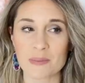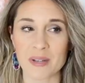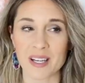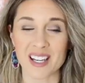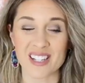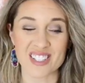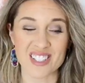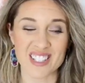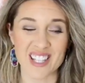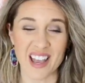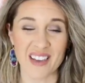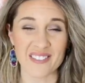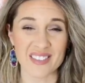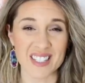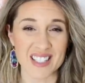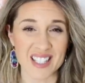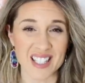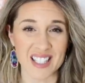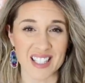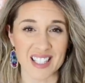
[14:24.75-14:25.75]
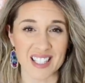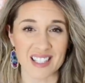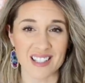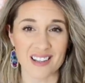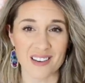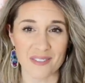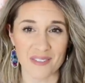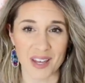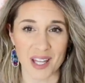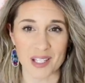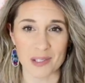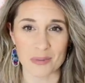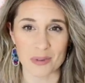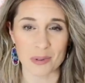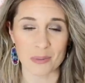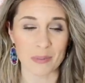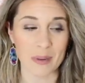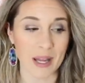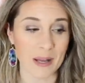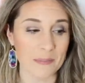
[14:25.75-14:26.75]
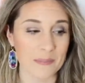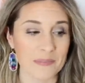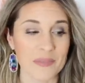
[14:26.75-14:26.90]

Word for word: but I just haven't seen it available. But